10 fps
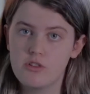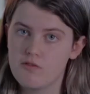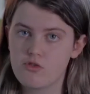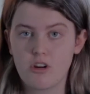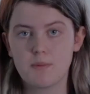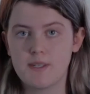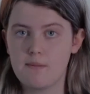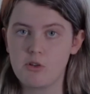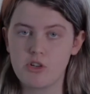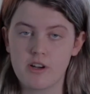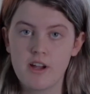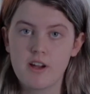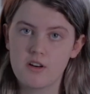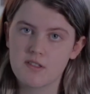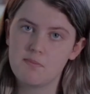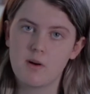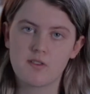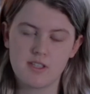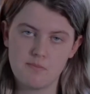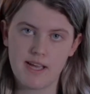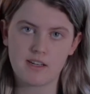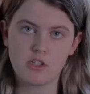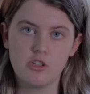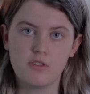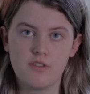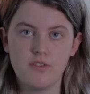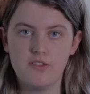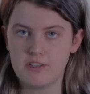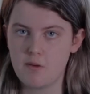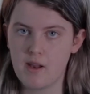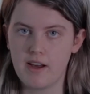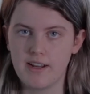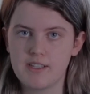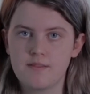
of the drop in temperature corresponds to the magnitude of the fear applied.